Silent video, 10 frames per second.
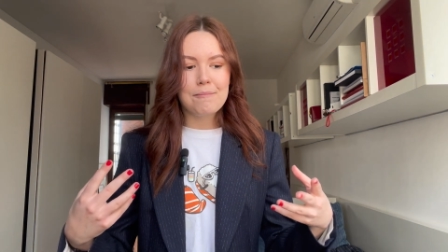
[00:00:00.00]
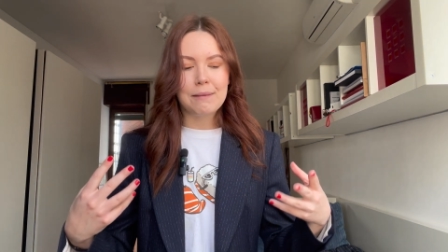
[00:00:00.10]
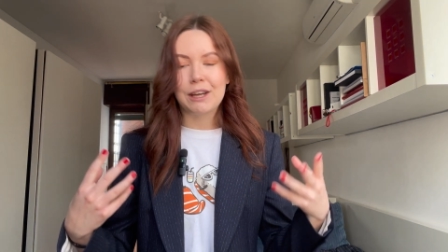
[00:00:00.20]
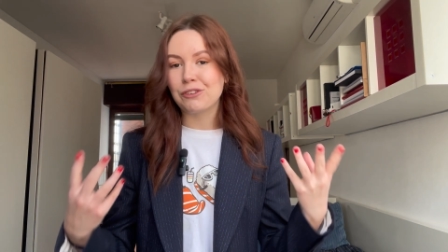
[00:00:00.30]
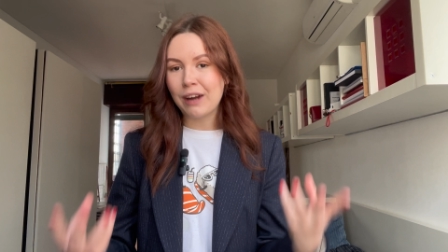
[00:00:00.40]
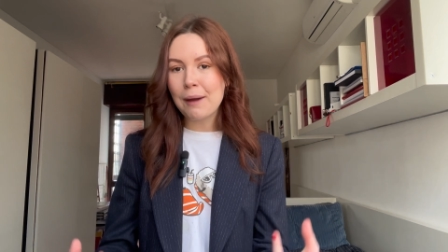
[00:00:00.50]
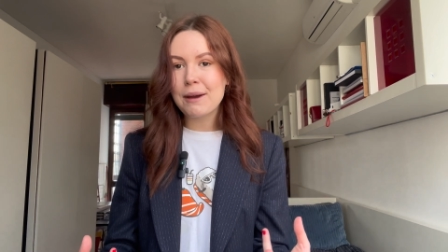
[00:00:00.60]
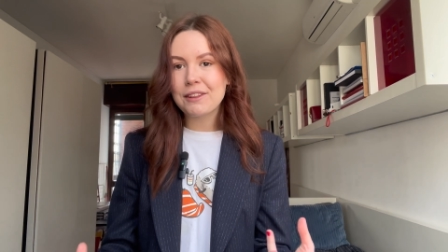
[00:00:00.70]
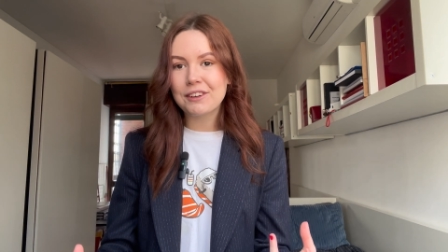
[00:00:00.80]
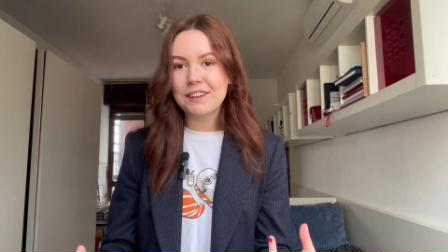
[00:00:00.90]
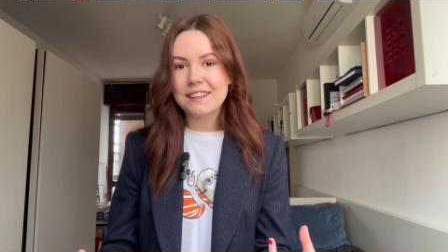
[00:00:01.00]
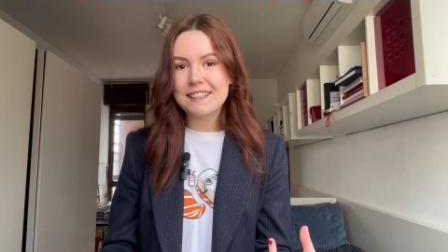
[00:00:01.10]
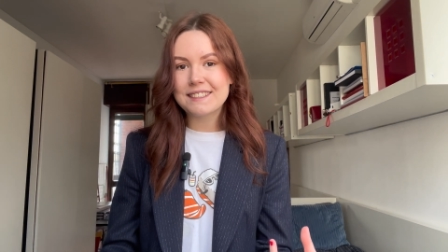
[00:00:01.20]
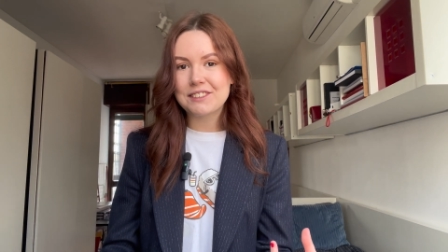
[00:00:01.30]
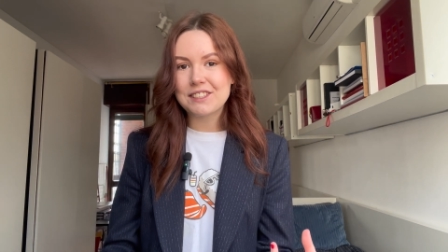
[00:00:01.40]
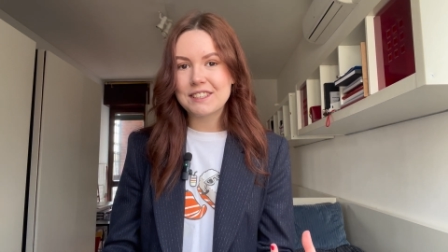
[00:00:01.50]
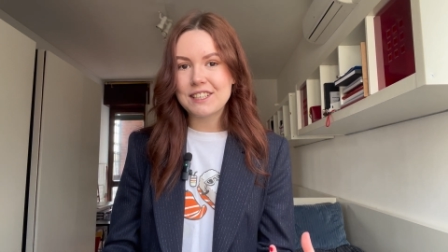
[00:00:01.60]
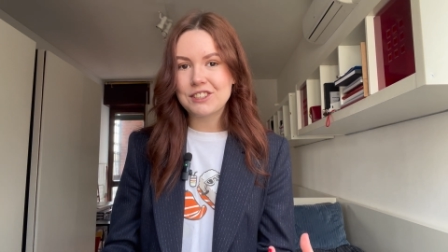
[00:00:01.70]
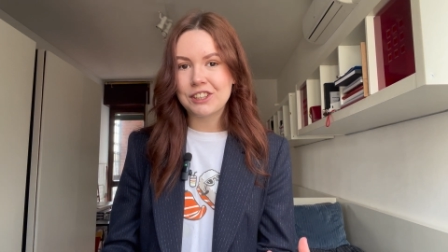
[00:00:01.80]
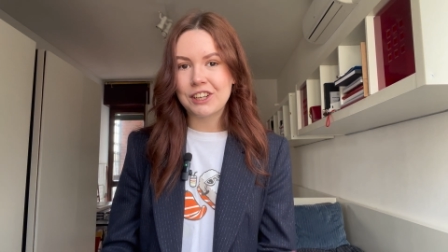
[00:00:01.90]
My grandmother is a history
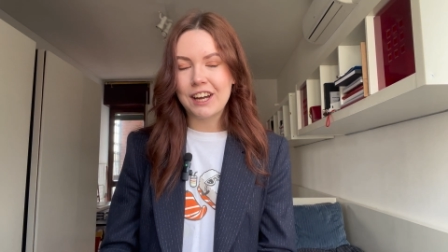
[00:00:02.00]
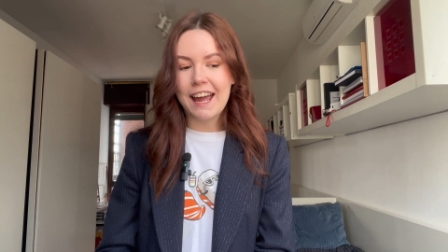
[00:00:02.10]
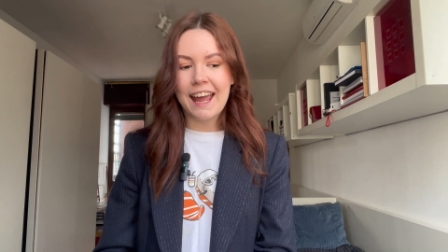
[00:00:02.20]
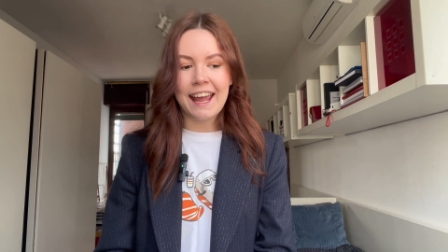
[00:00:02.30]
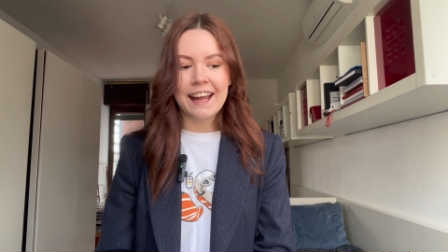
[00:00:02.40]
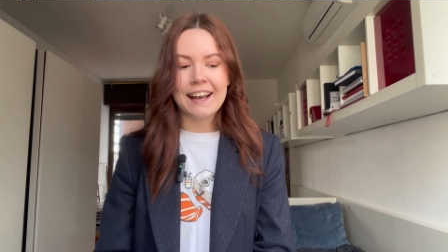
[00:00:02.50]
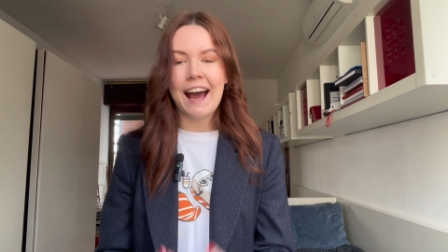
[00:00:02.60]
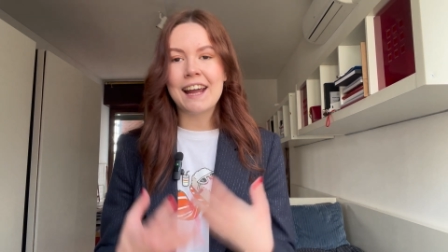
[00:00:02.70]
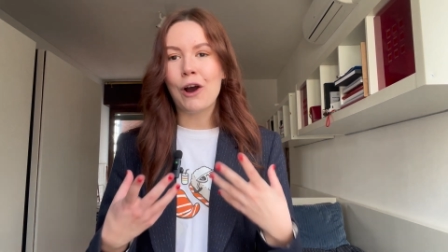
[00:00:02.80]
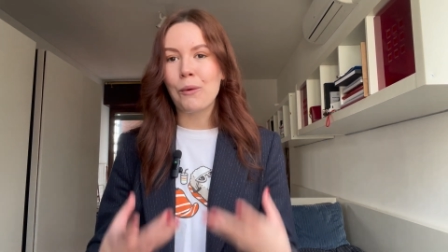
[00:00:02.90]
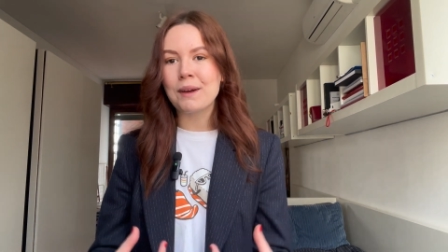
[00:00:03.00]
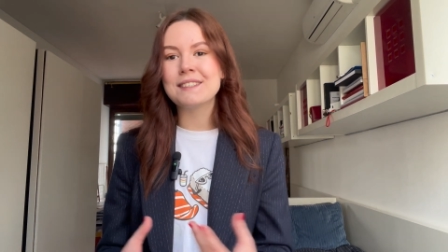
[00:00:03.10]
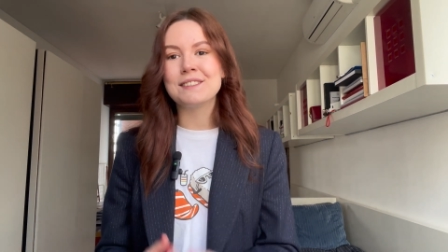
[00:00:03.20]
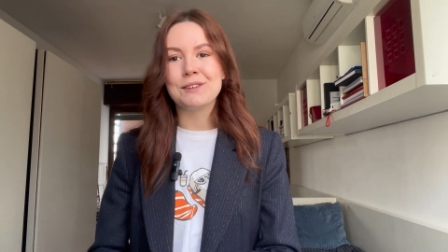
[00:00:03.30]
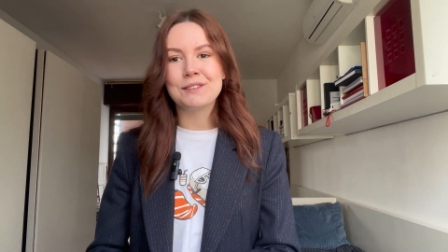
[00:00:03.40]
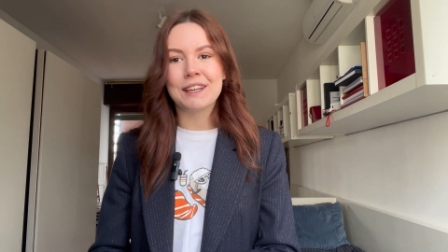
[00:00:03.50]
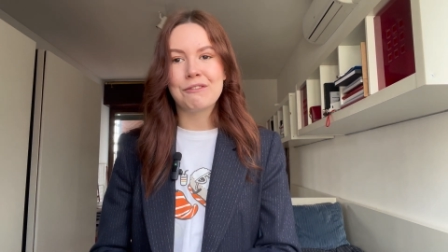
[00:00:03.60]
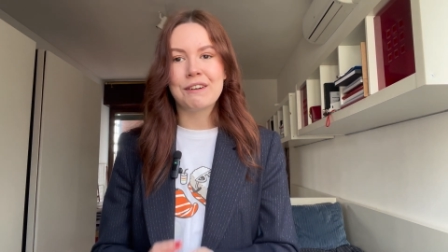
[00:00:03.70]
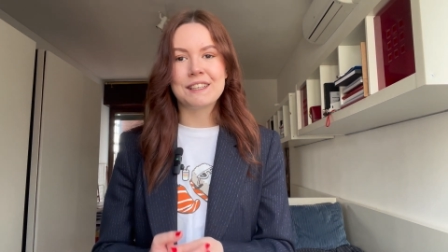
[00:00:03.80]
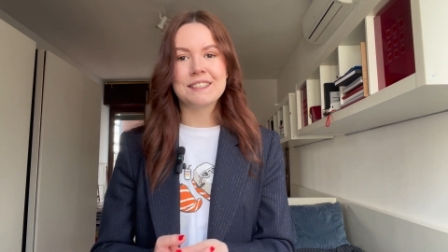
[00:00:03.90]
teacher, and I always knew that
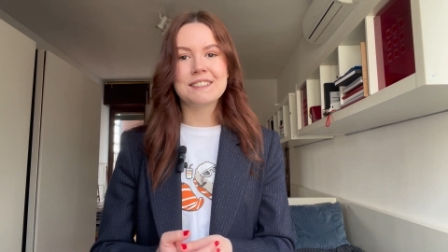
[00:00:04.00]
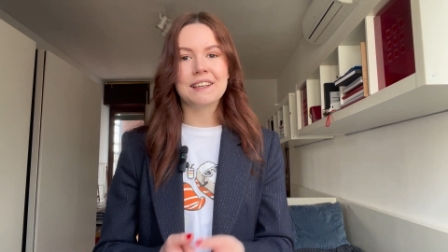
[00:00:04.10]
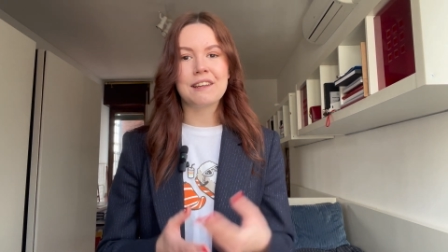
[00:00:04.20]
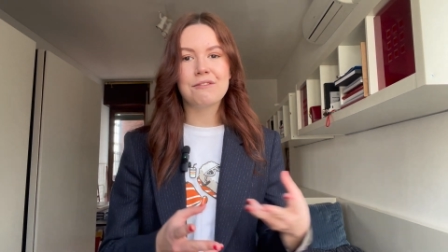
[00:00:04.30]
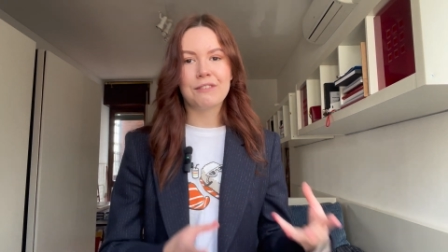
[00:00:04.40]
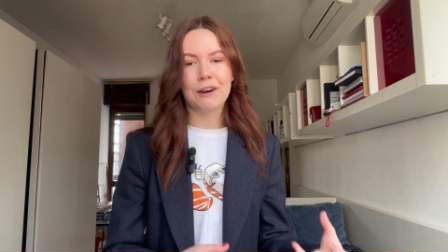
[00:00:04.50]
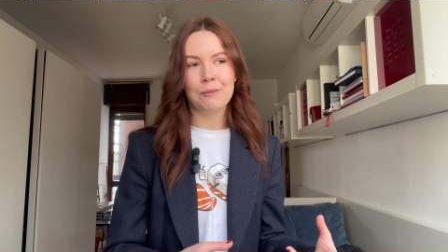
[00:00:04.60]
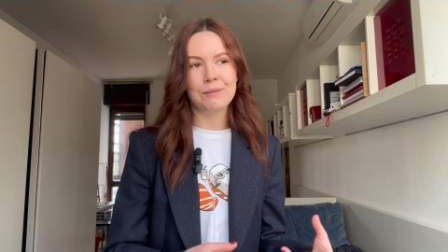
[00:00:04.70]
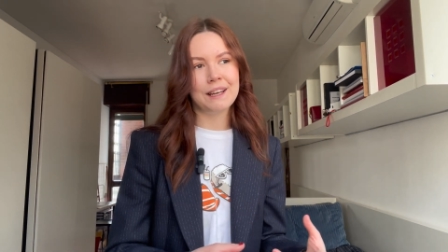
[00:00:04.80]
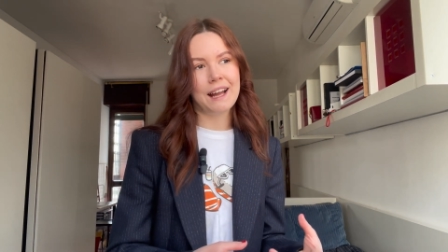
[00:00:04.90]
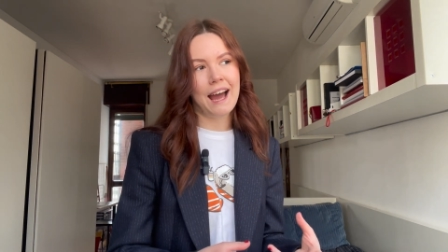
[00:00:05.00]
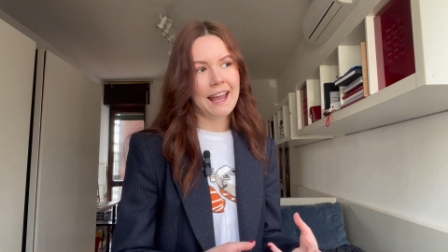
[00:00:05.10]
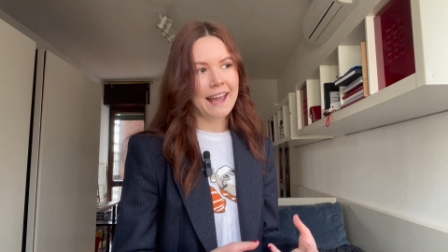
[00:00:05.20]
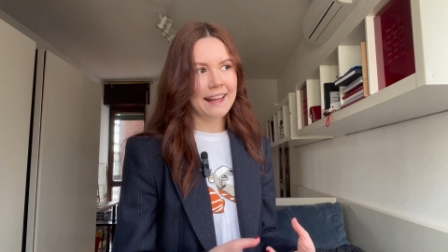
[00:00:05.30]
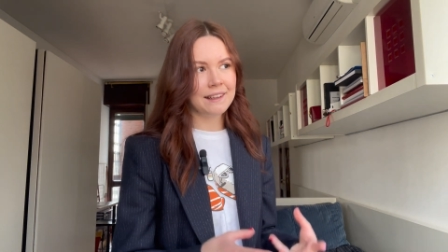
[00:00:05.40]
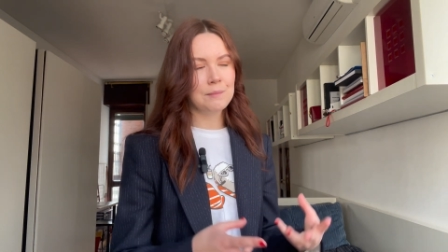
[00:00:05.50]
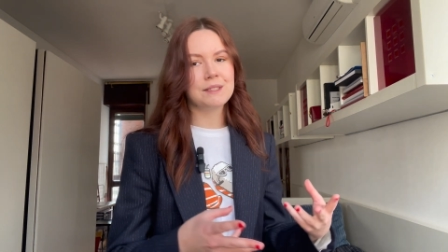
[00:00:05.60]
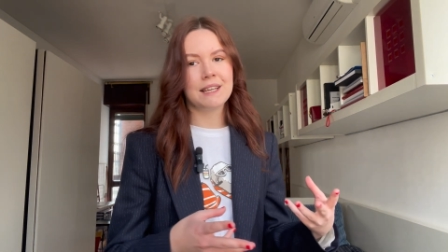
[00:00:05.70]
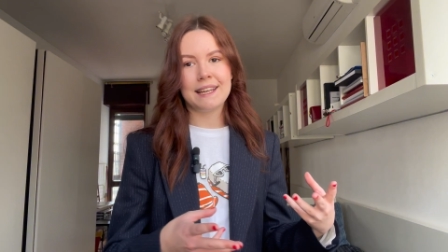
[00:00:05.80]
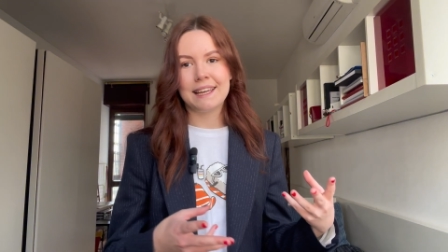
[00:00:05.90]
if I didn't study film, then I end up
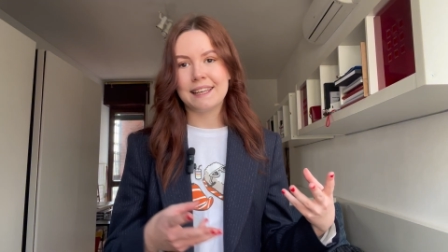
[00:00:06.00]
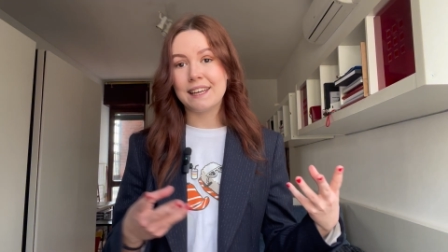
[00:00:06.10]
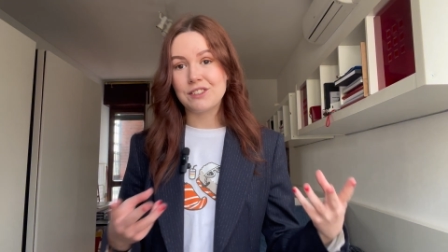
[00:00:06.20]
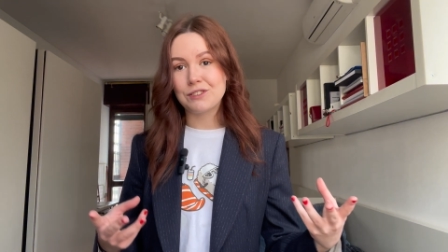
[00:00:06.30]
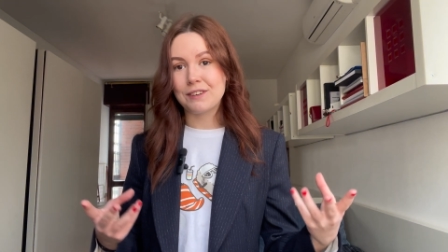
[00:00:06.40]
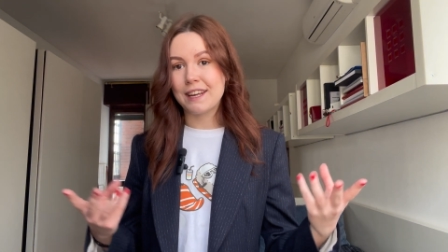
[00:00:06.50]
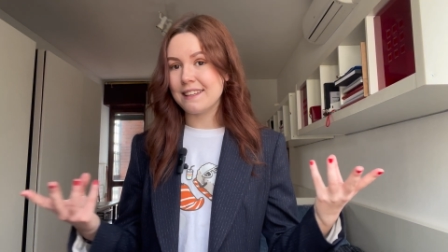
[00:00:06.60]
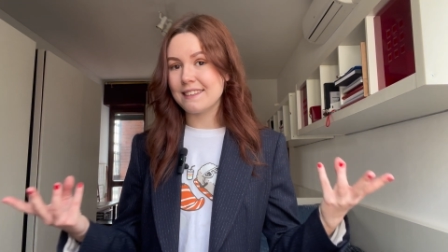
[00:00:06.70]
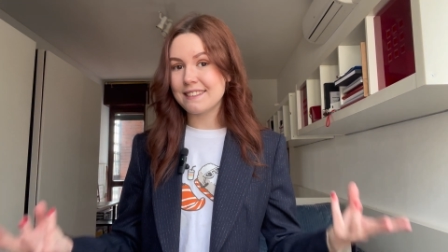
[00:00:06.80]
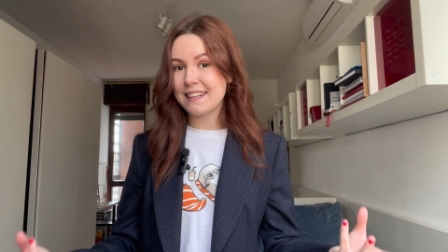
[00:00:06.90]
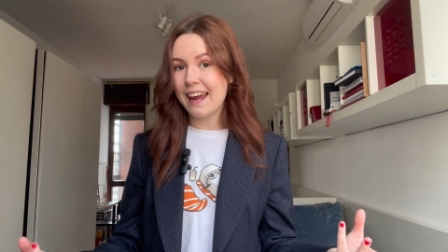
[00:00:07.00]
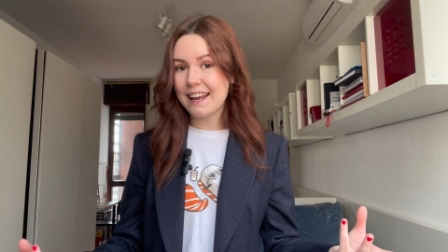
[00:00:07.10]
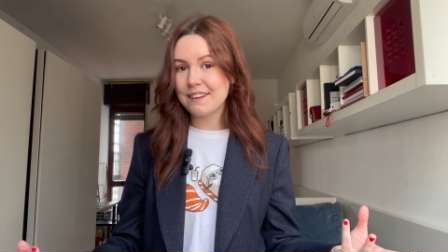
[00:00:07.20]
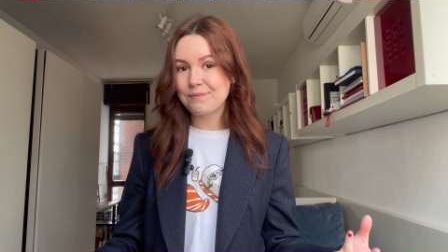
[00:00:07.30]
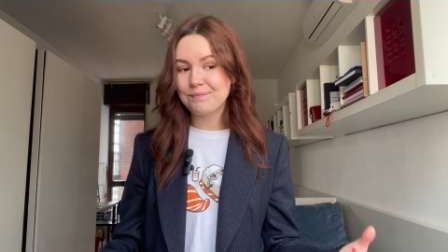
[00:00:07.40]
studying history instead.